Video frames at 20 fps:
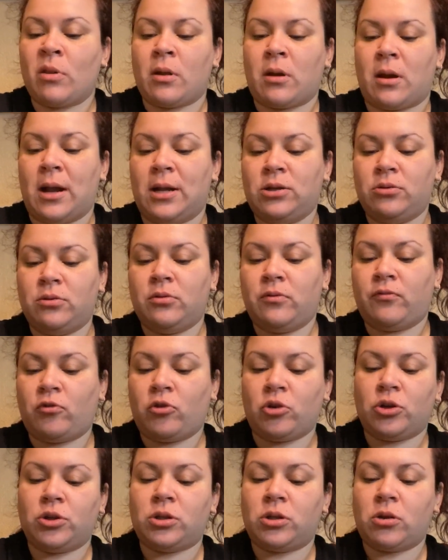I do, of
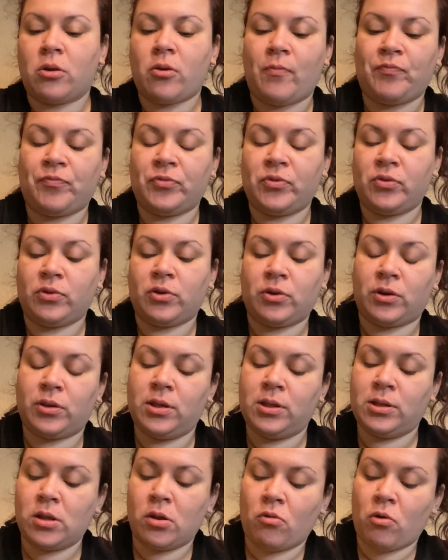course, cook
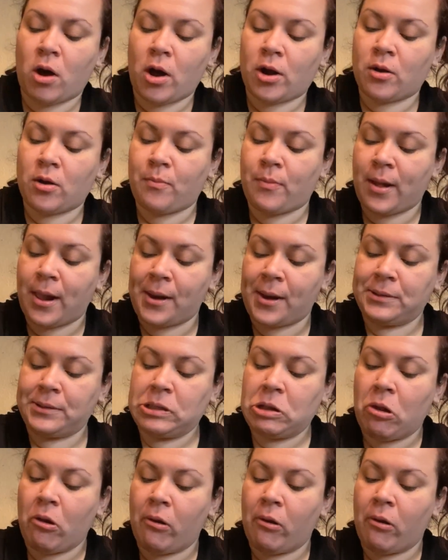these in water, but